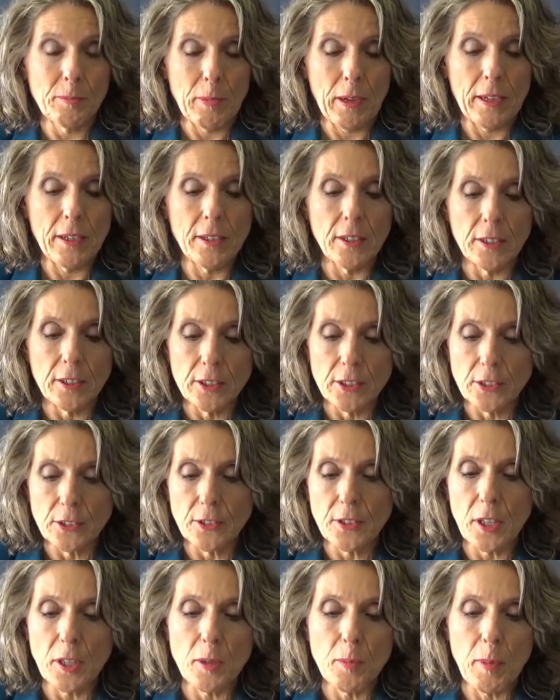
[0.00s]
might
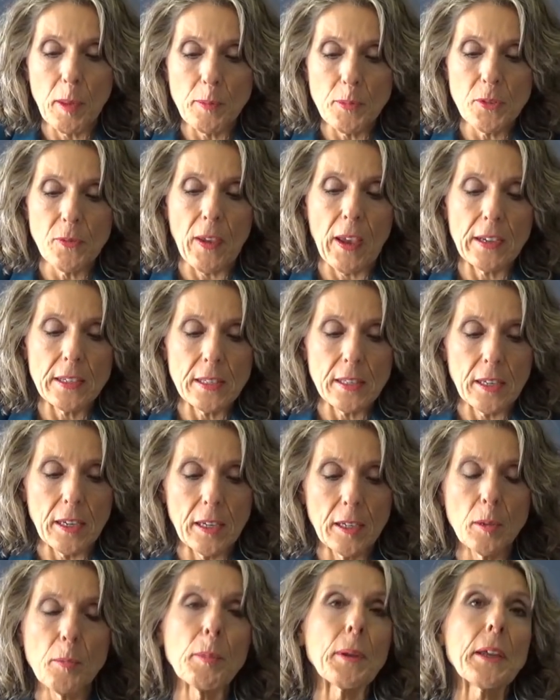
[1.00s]
conclude that the mumps
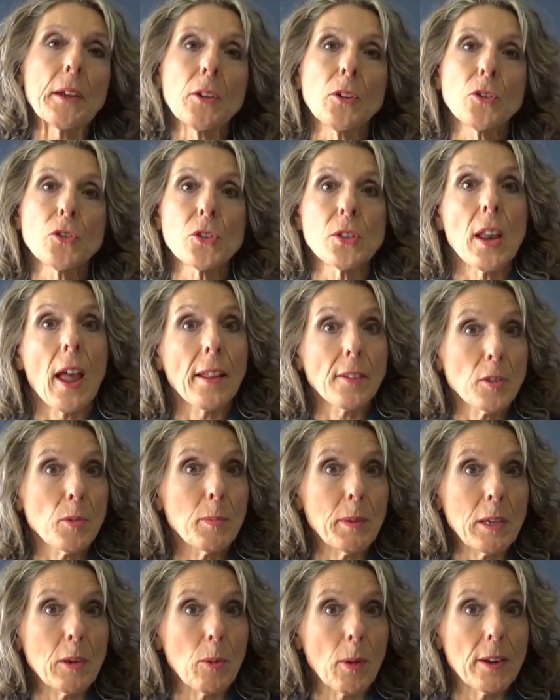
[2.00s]
vaccine appears not to
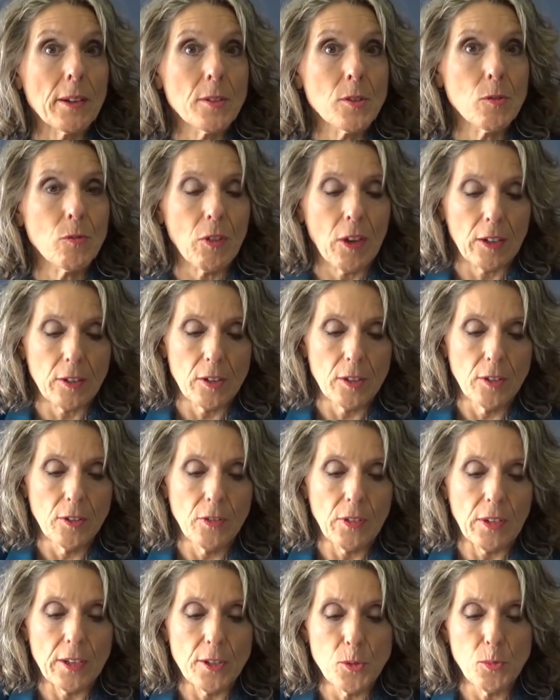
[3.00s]
be quite as
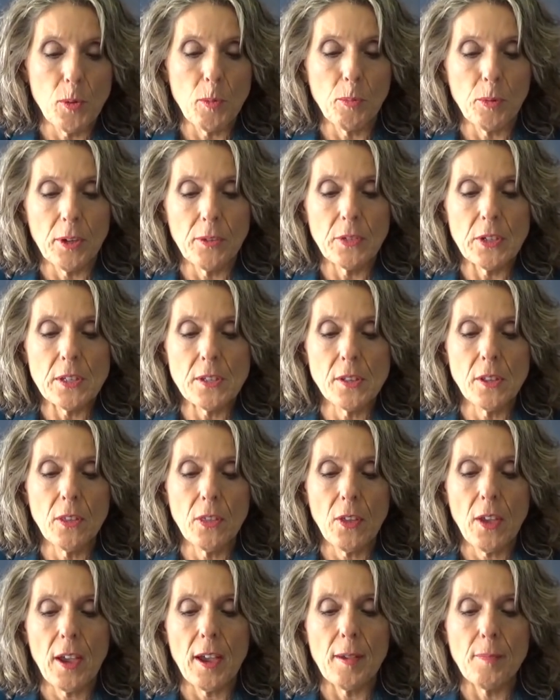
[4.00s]
effective as we previously
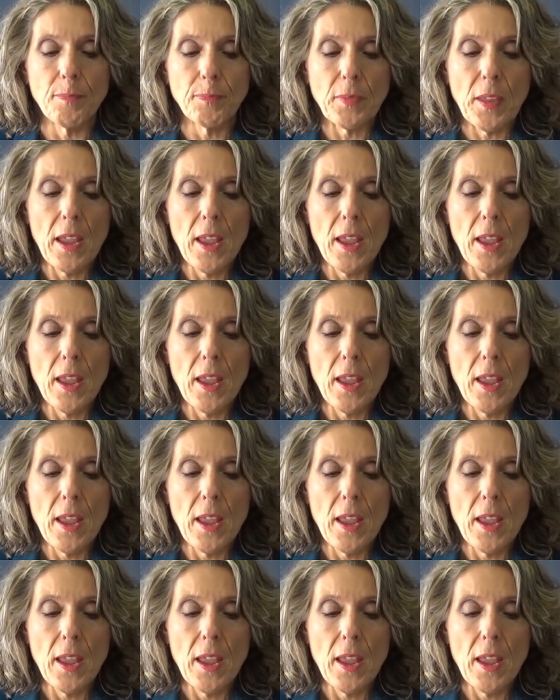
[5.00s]
thought.